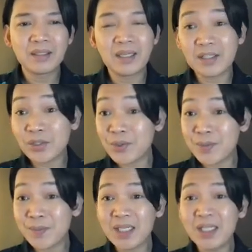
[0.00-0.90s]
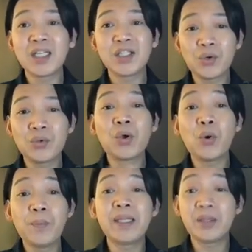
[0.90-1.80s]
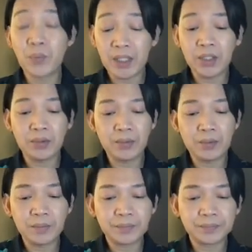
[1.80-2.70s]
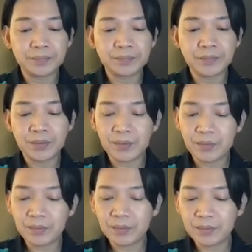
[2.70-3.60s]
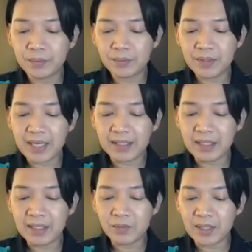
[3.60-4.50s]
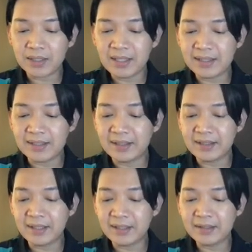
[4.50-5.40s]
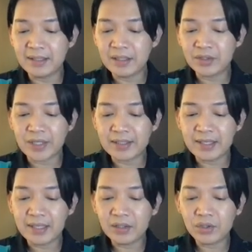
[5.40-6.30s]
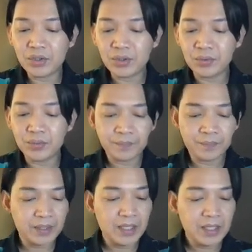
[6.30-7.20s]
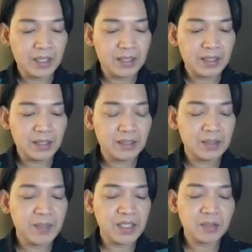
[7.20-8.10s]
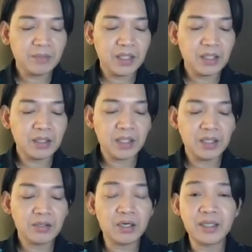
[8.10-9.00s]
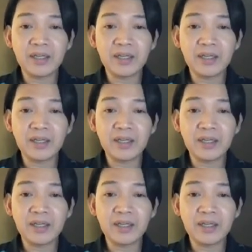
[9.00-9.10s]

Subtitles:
Excuse me, don't open the window. So that is what that sentence translates to. And then speaker B continued on.